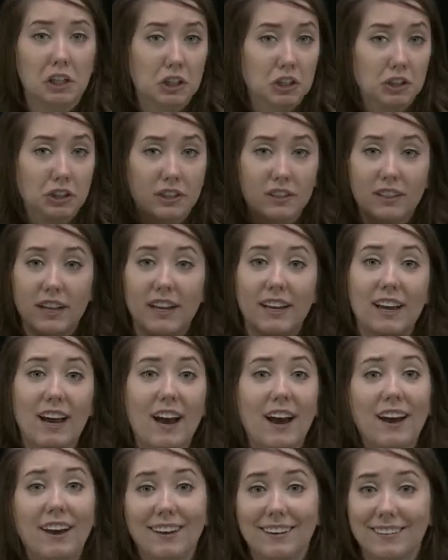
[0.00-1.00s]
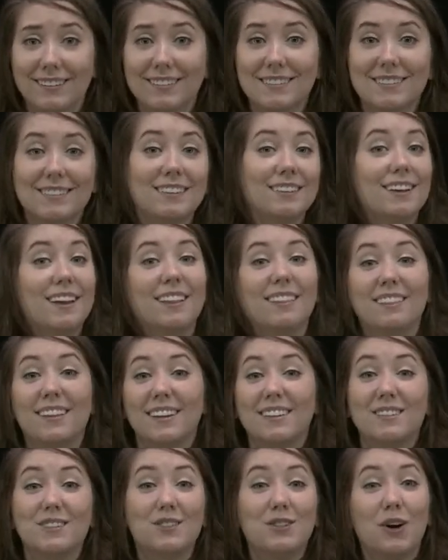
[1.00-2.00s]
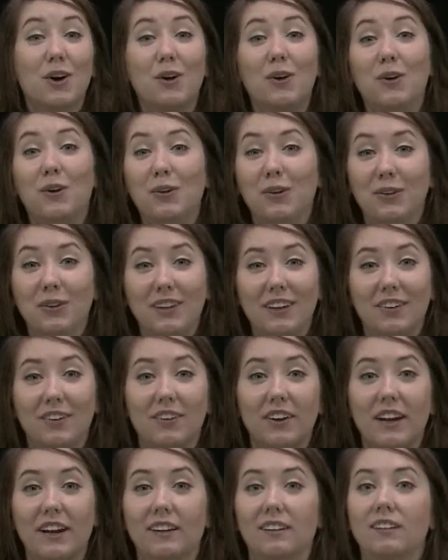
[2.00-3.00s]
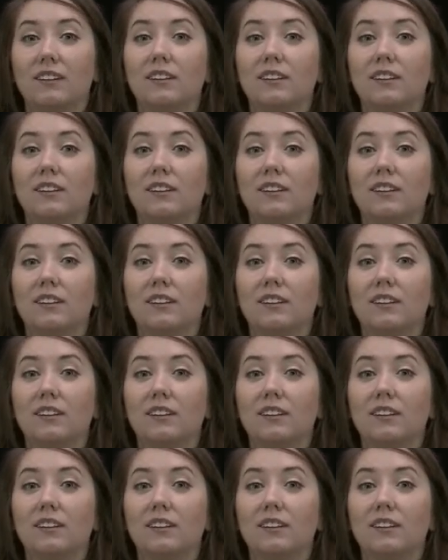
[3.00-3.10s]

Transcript: look like eggs. That's totally great.